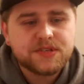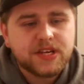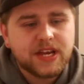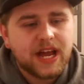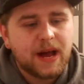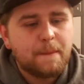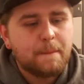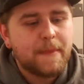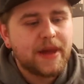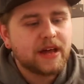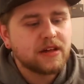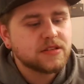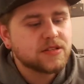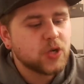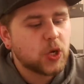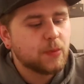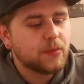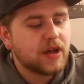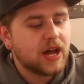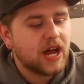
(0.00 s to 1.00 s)
You get a metal
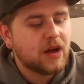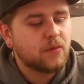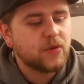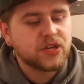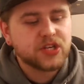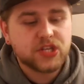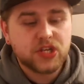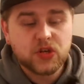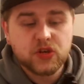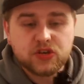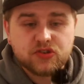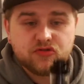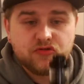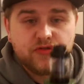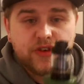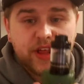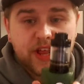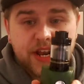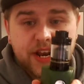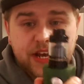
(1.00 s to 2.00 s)
top cap which looks
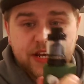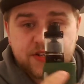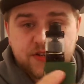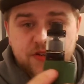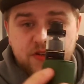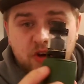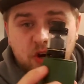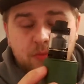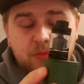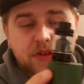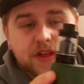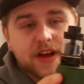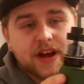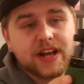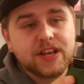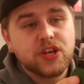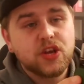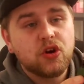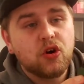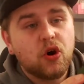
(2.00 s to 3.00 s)
really nice on top of there,
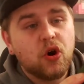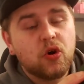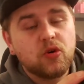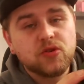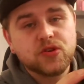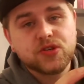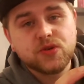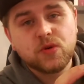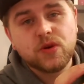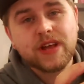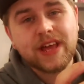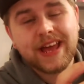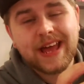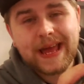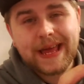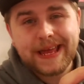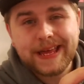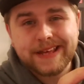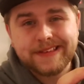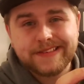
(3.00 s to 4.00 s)
and you also get
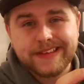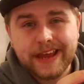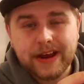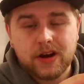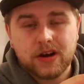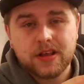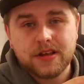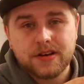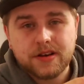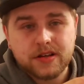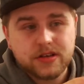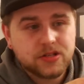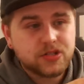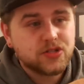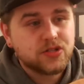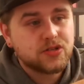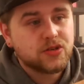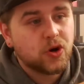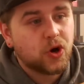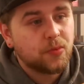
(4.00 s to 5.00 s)
a Derlin
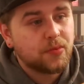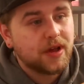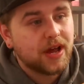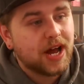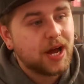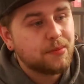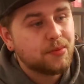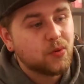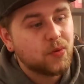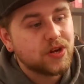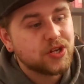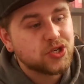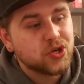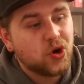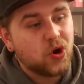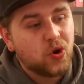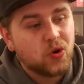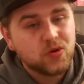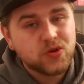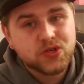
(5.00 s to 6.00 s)
top cap which
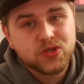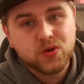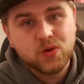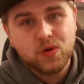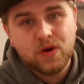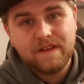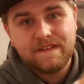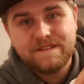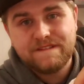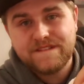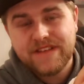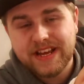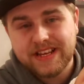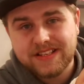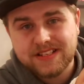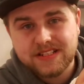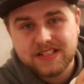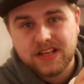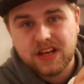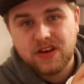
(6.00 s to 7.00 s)
also
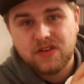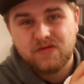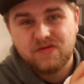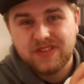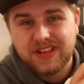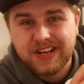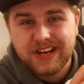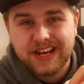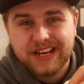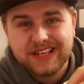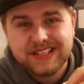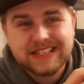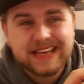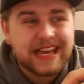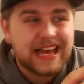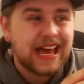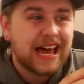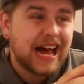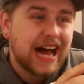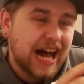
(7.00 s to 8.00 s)
fits really nice.
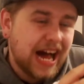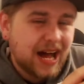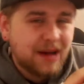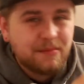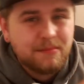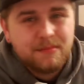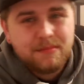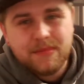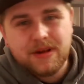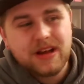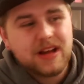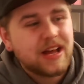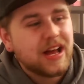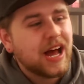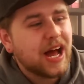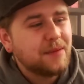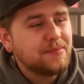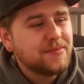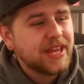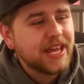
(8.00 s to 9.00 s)
I'm
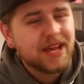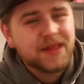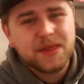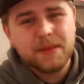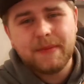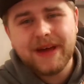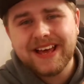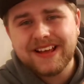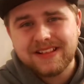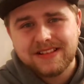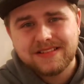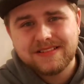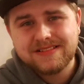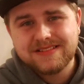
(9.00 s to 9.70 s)
digging the metal.